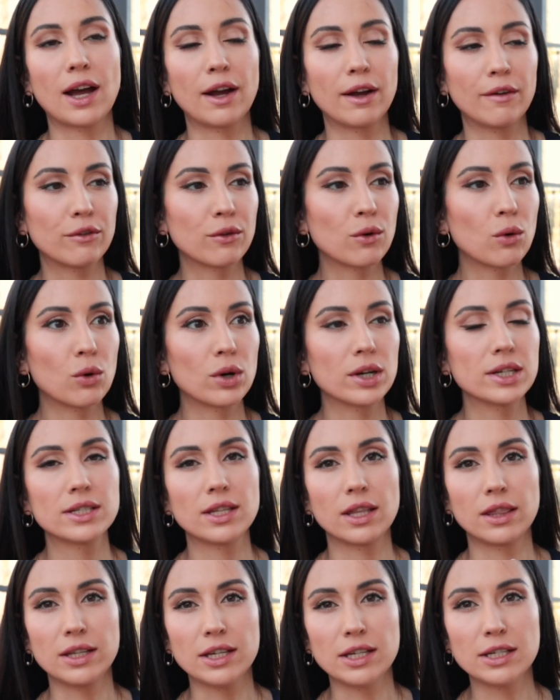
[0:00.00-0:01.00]
Of course,
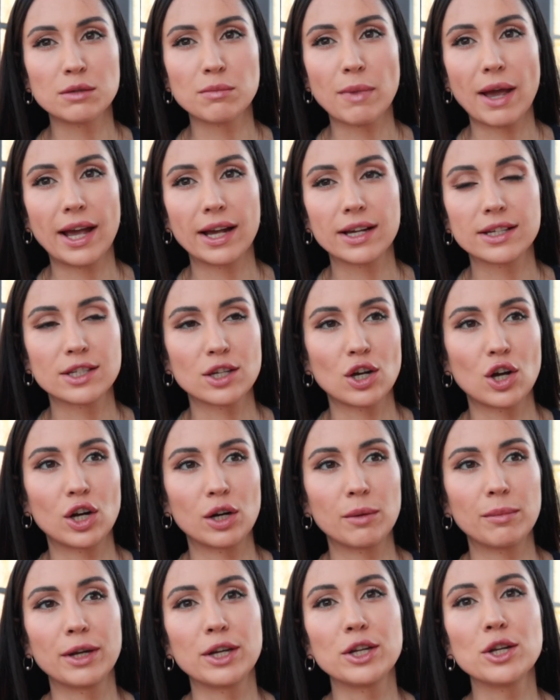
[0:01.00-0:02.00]
these bags
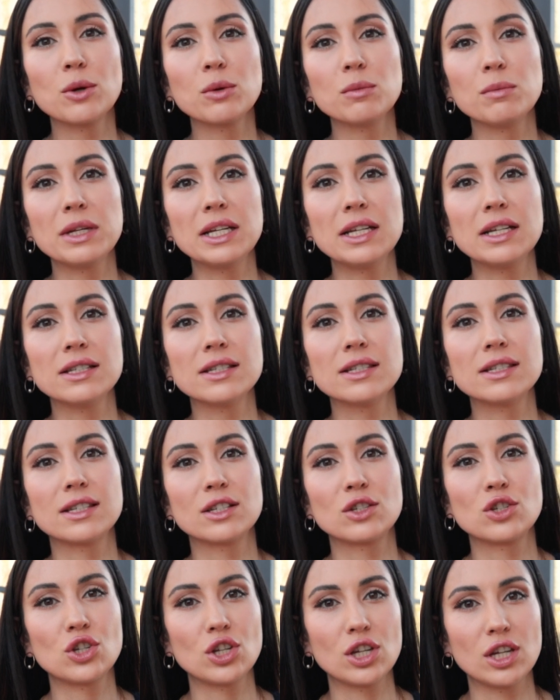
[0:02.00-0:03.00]
are by no means
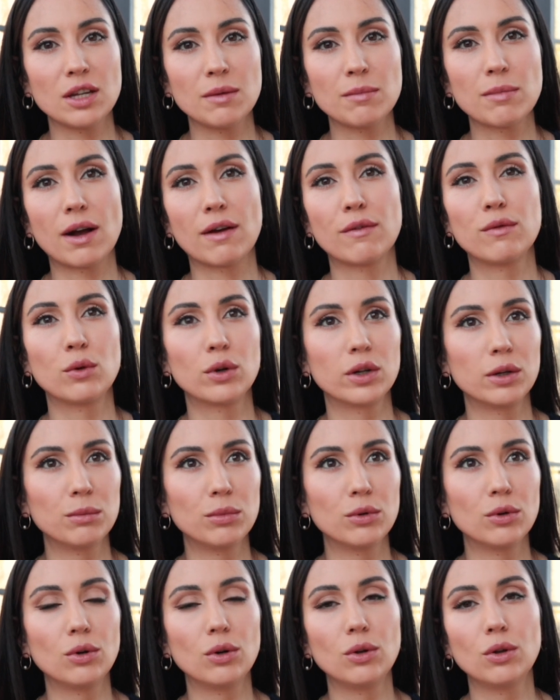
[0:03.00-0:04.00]
cheap,
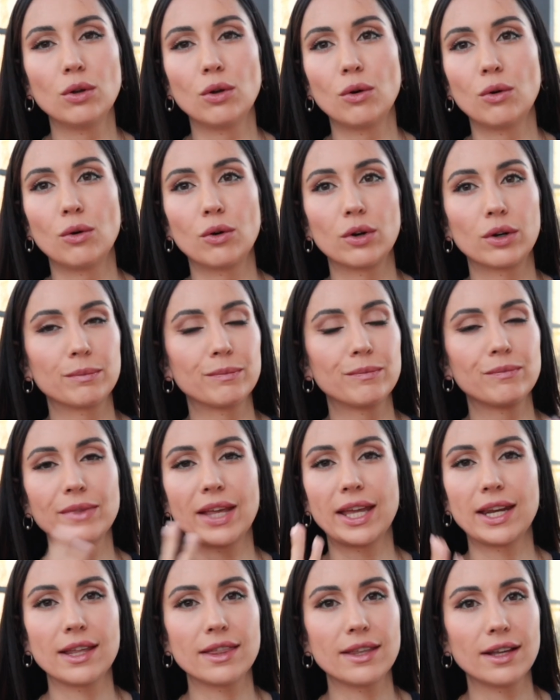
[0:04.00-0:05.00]
affordable, or
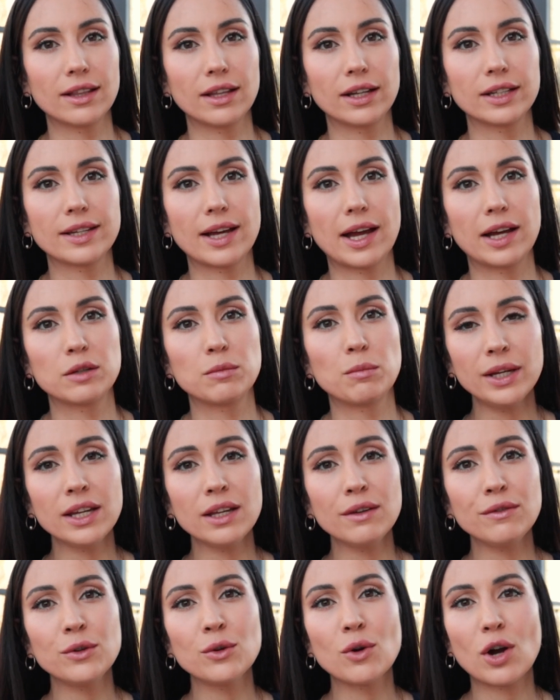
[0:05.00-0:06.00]
anything like that. But
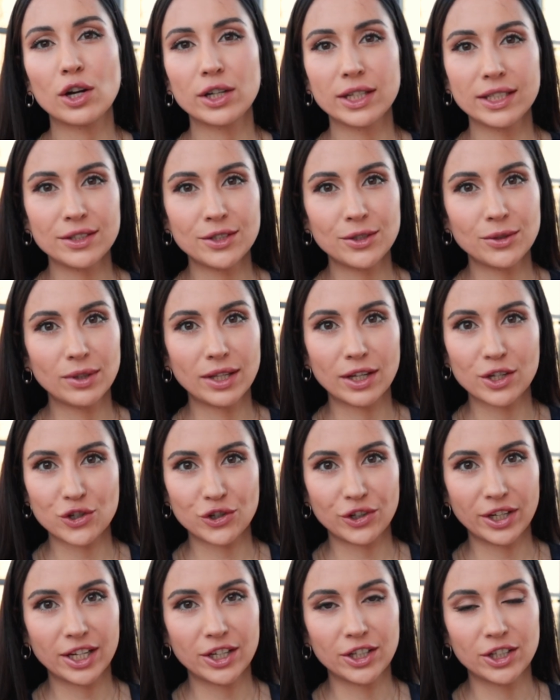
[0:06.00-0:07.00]
if you are into
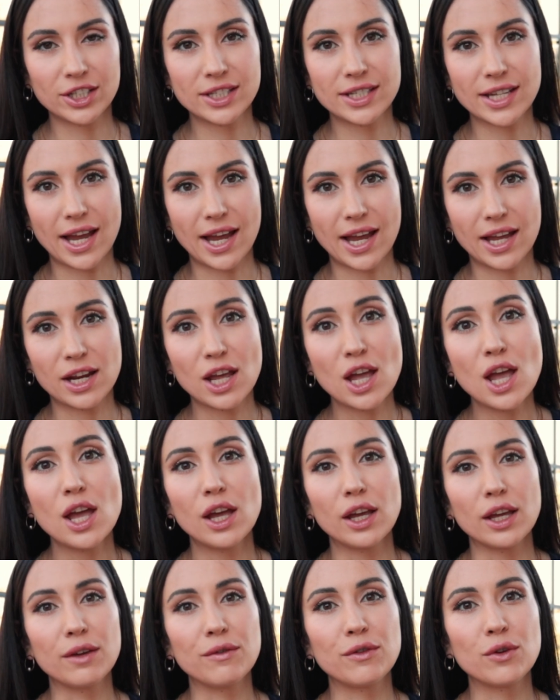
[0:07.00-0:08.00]
luxury goods and
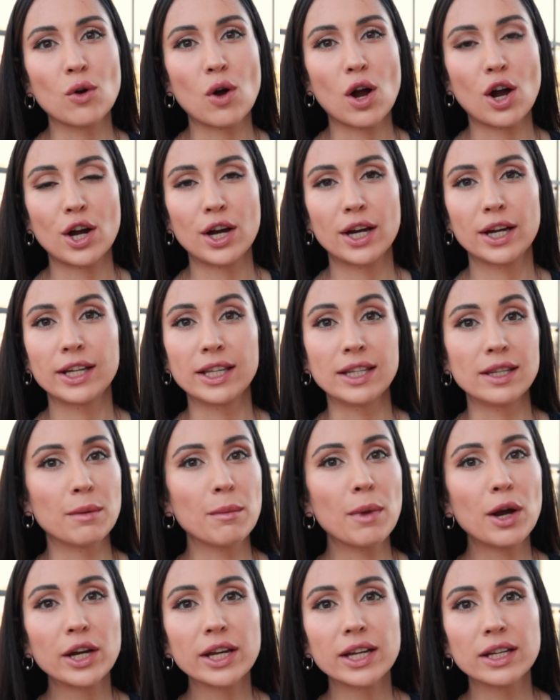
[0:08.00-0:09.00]
if you are in the
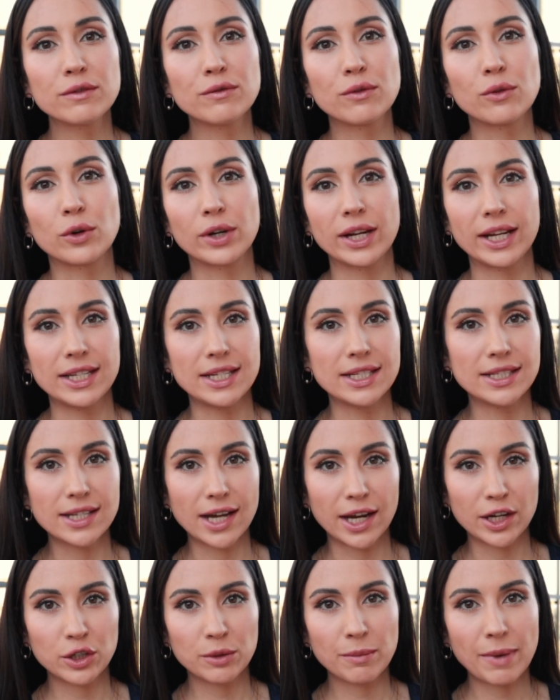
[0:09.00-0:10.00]
market for a
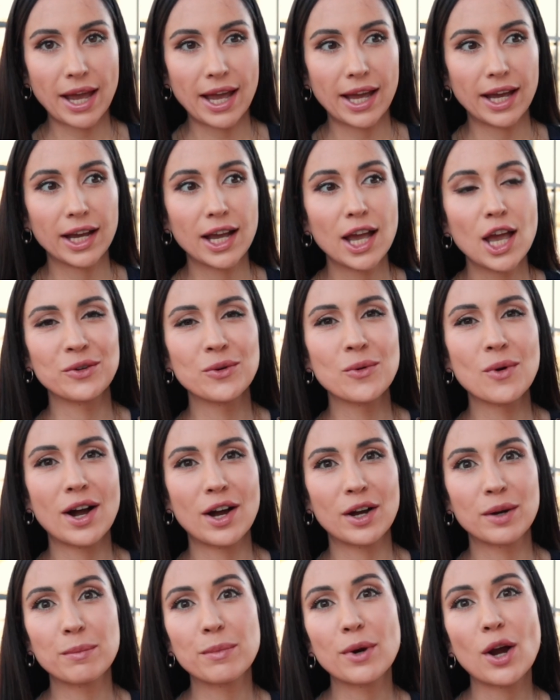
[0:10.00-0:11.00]
designer bag, you
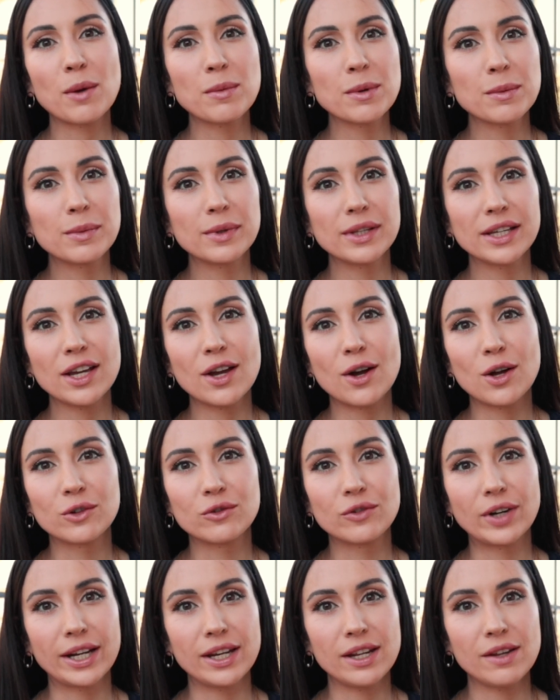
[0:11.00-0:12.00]
are probably
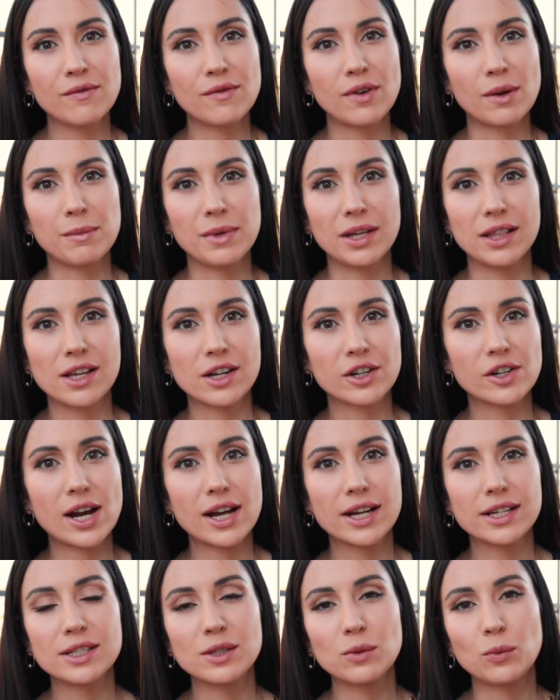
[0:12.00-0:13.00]
already
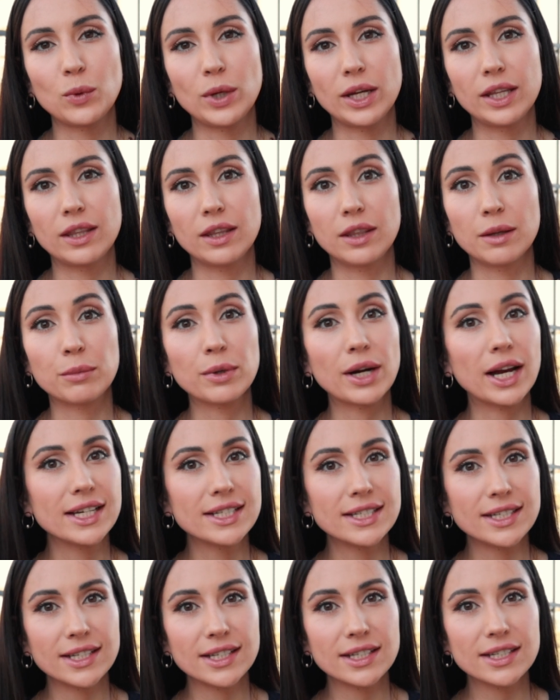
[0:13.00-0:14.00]
familiarized with the
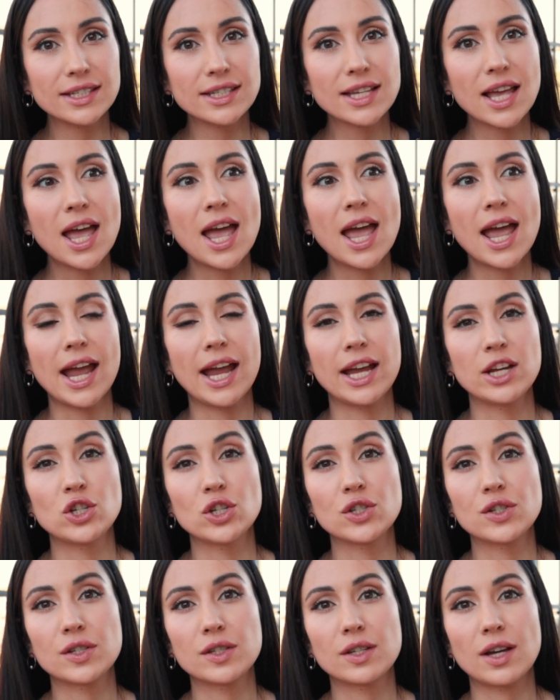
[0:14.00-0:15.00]
prices and
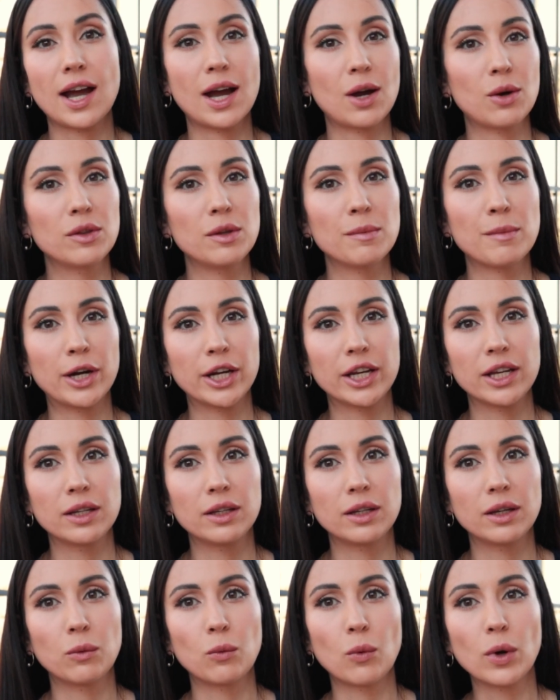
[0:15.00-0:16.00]
just how the
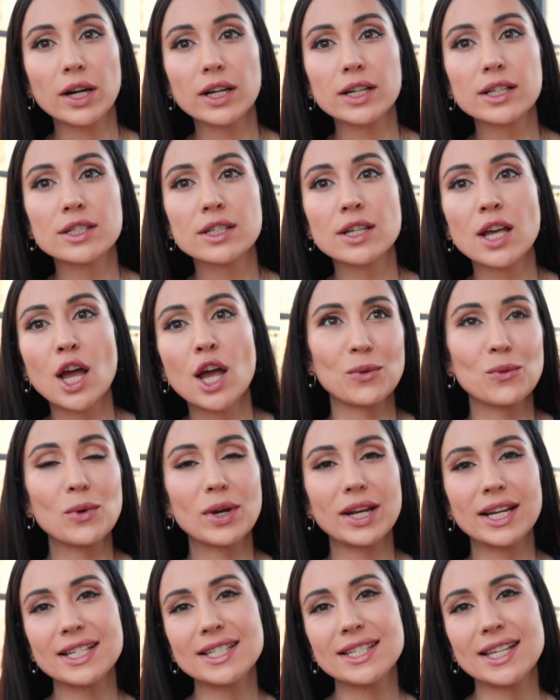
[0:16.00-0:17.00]
market works.
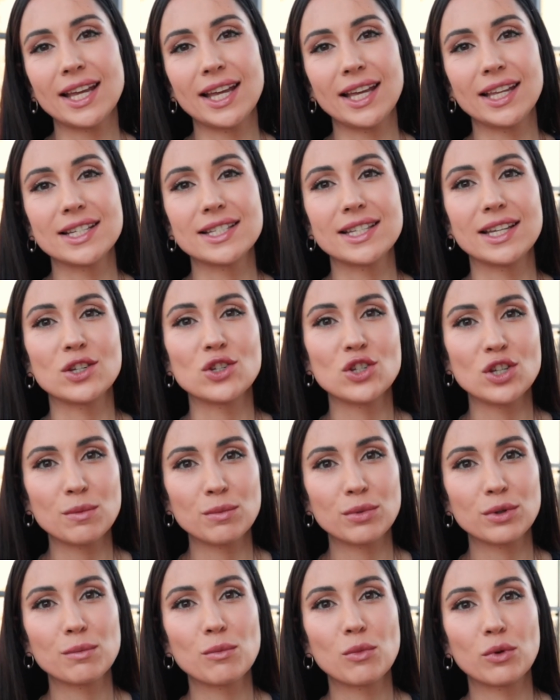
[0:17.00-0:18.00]
When I say it is a
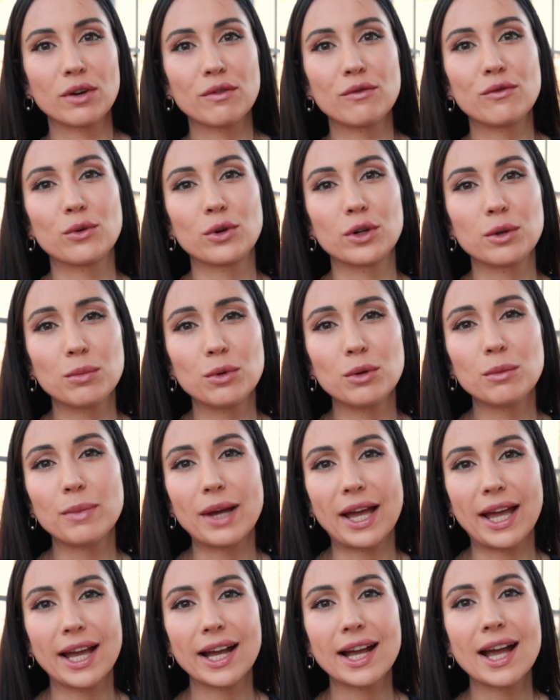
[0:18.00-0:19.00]
cheaper, more affordable
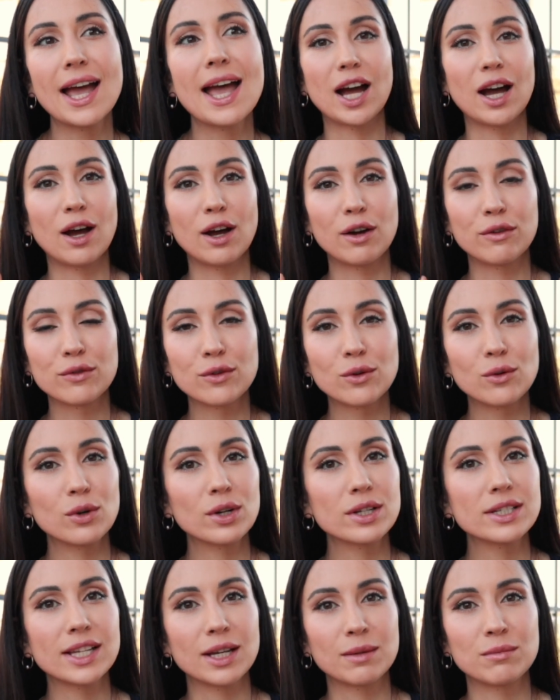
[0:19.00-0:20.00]
bag, of
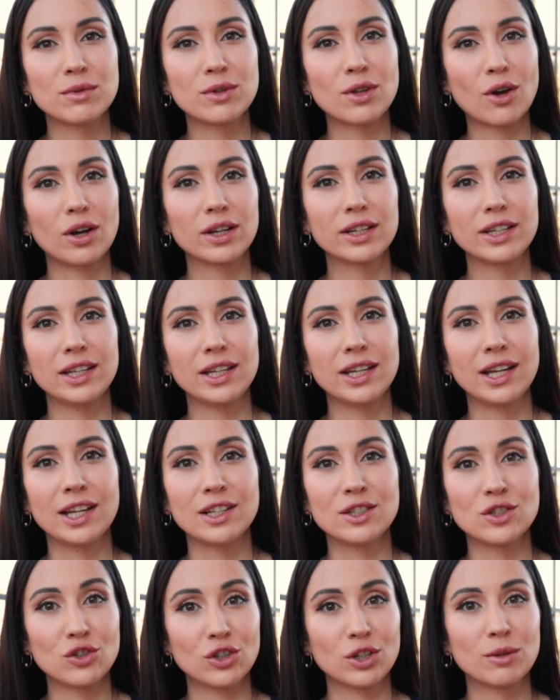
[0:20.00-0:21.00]
course, I'm talking
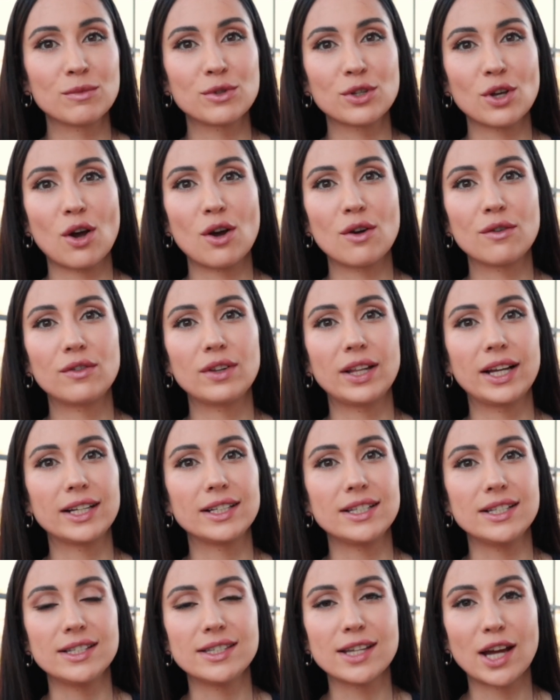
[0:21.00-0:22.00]
in terms of
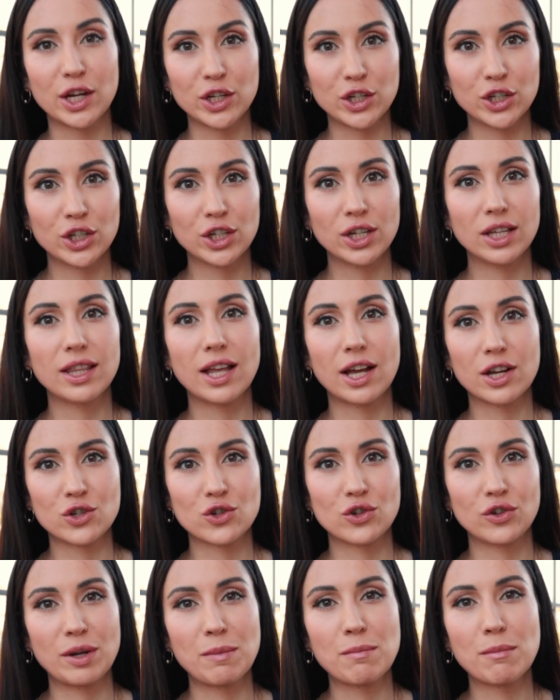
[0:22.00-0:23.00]
like designer
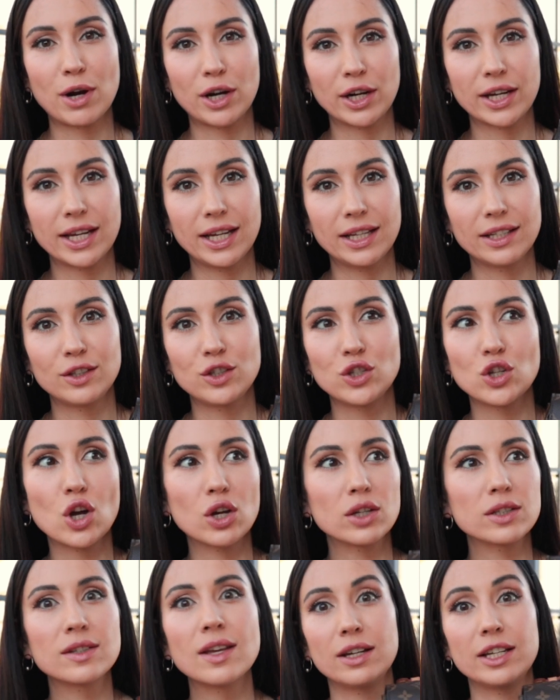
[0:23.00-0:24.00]
luxury market,
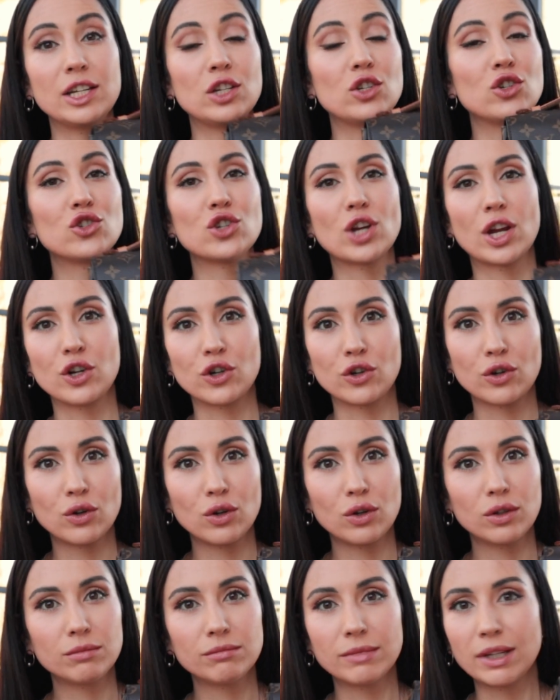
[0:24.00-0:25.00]
not in
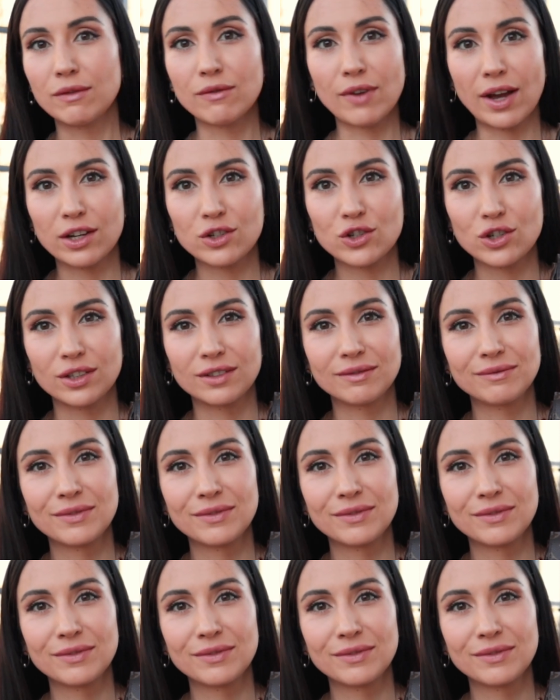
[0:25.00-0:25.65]
general in fashion.